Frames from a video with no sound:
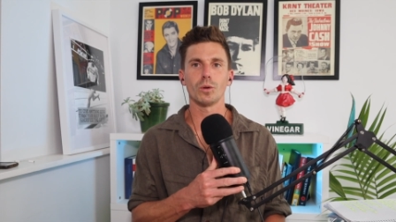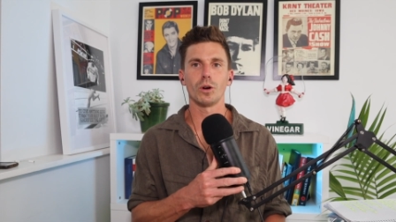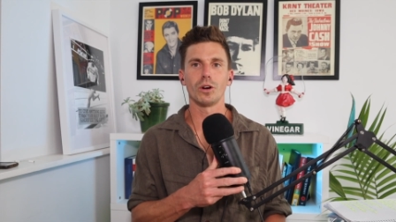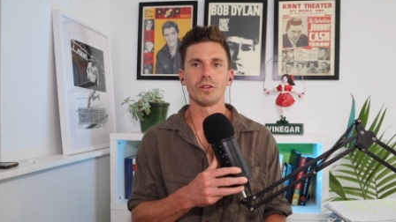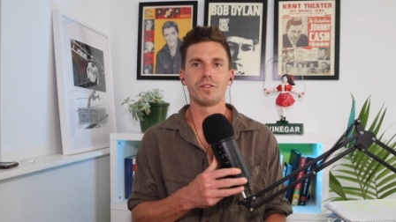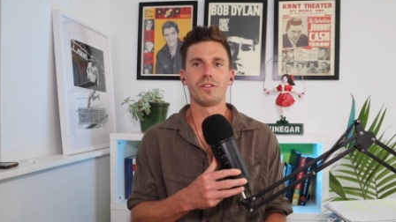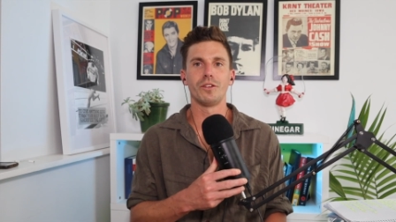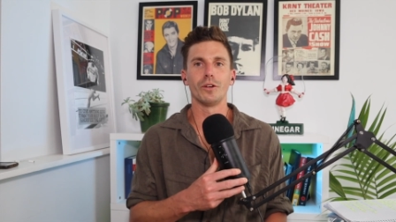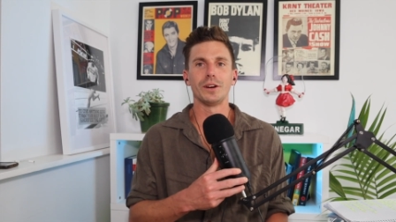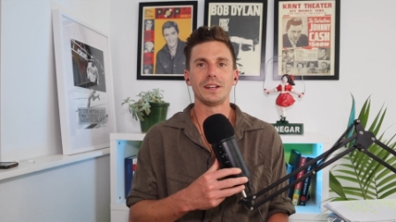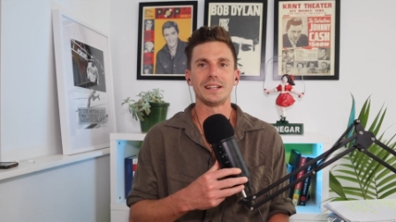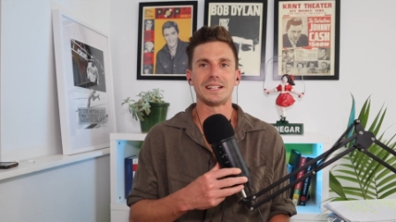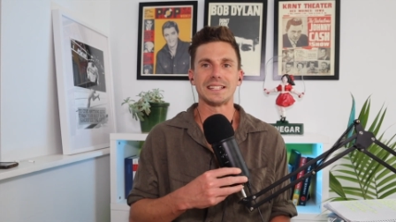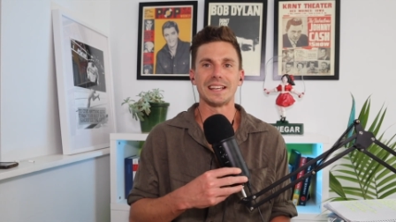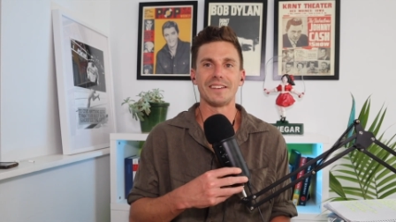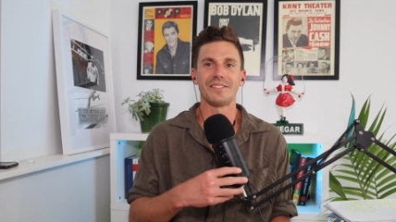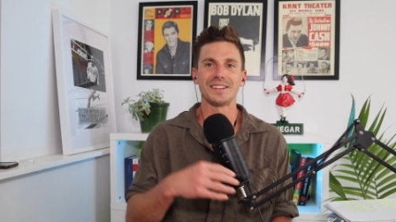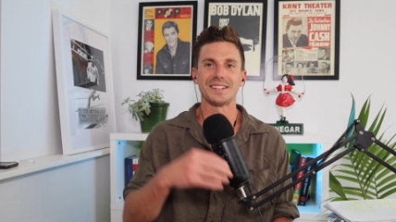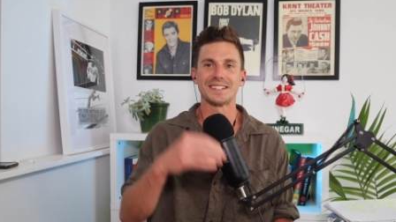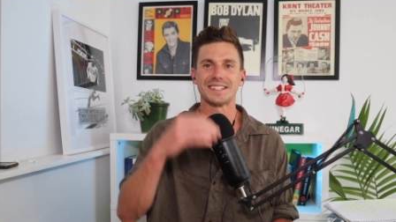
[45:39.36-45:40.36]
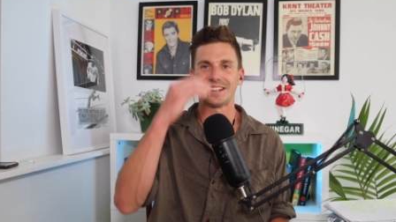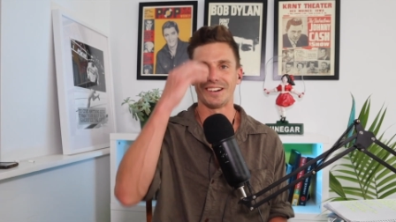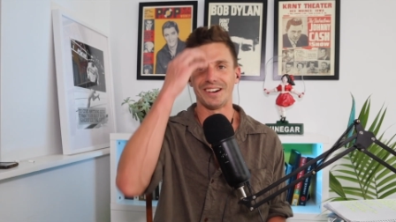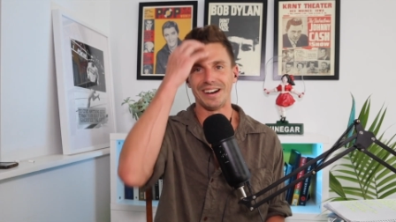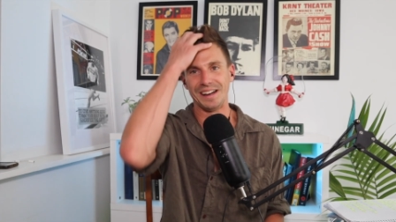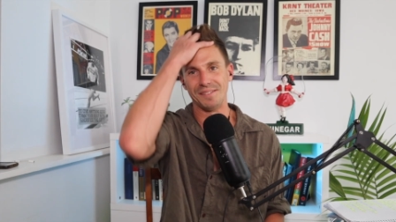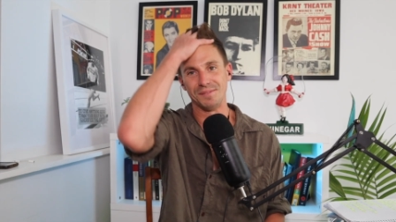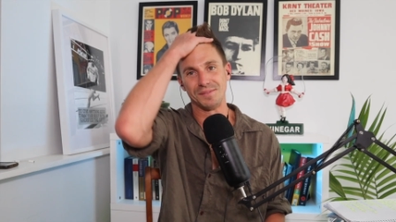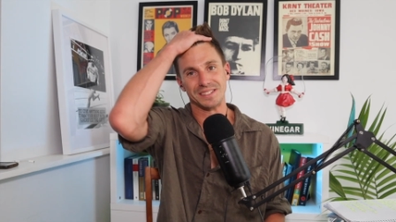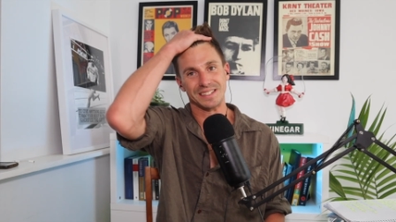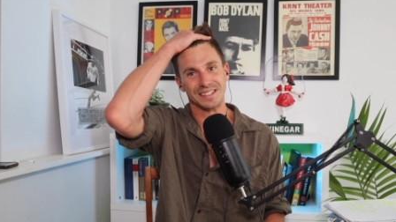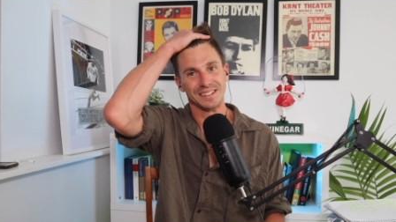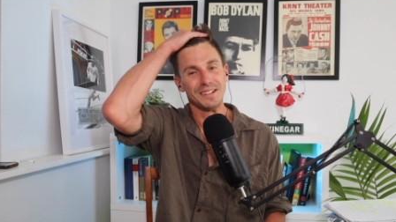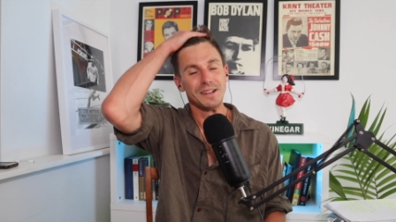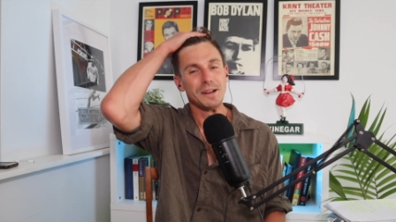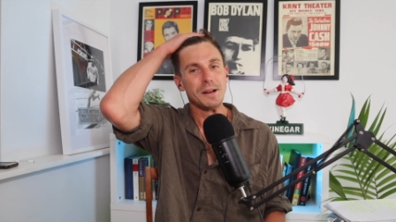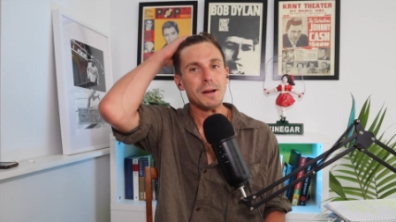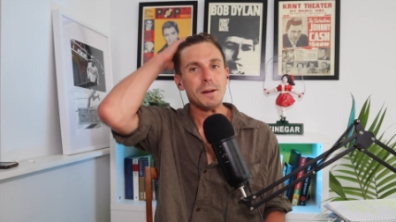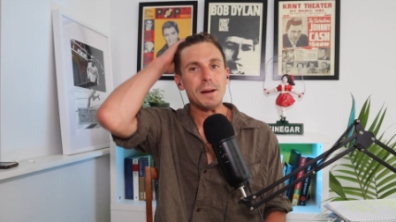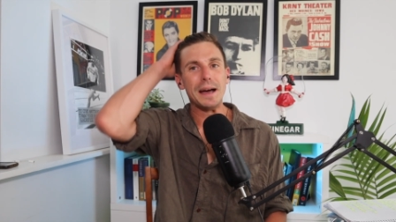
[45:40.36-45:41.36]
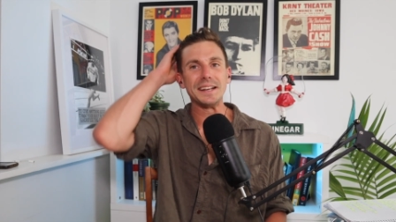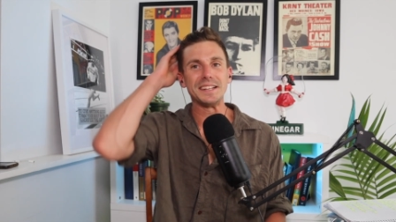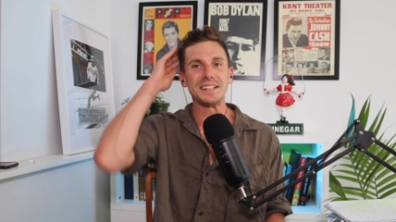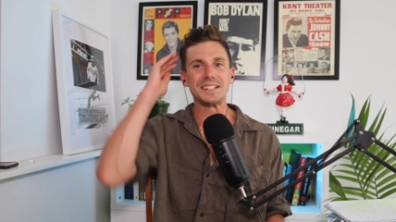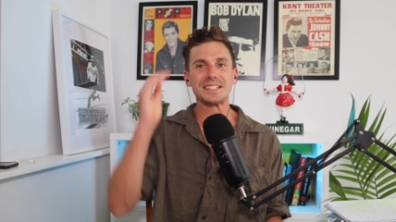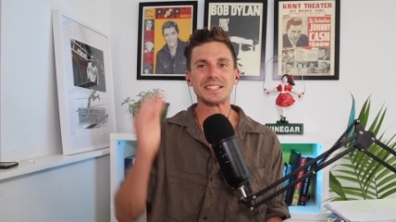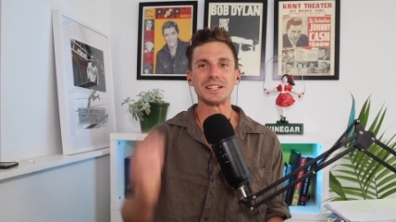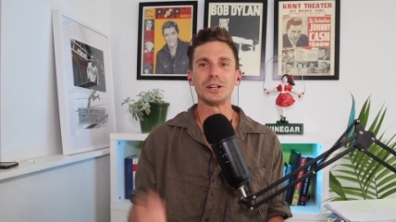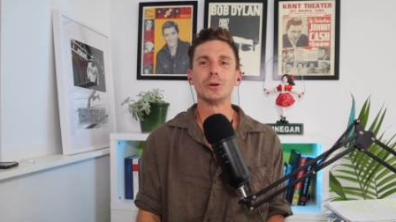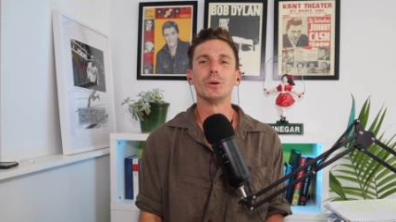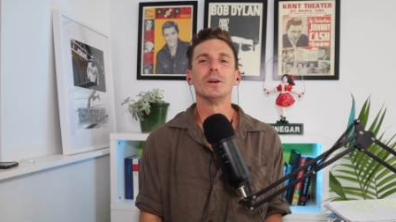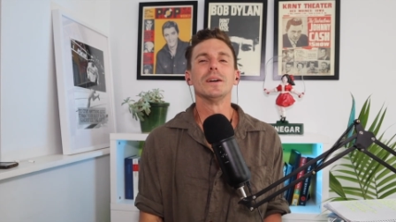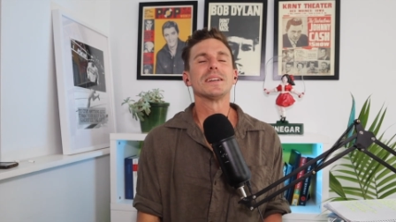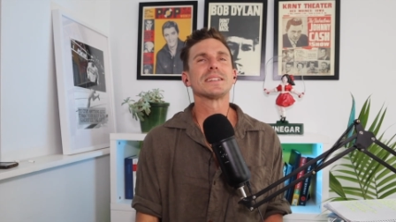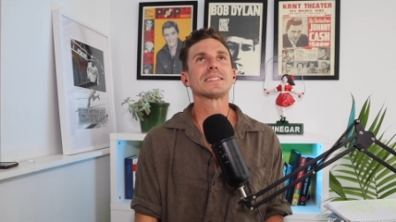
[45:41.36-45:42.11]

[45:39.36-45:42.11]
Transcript: wrong 47 times, and you still